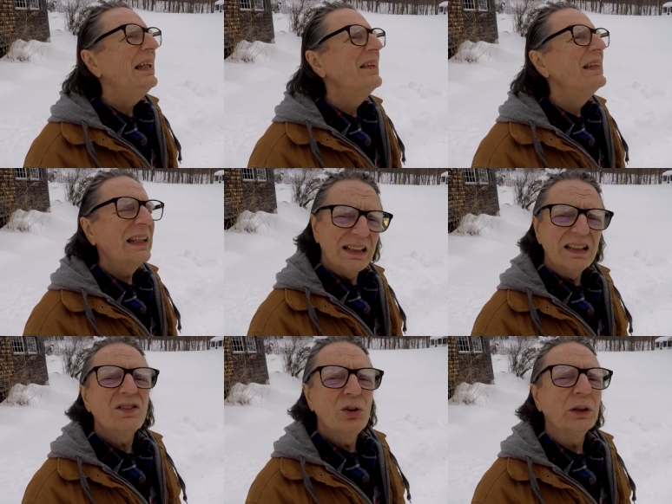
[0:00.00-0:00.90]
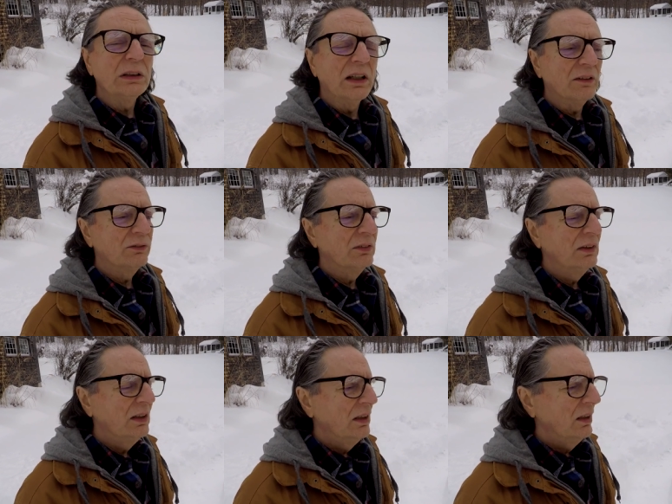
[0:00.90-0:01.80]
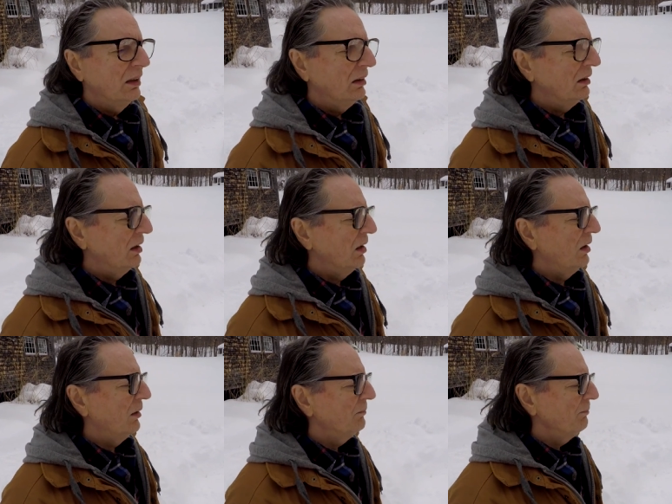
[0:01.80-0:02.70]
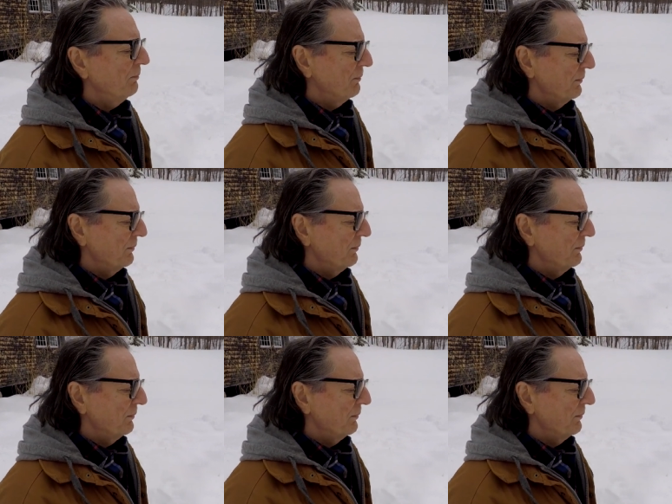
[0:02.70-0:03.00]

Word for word: that it is good enough um,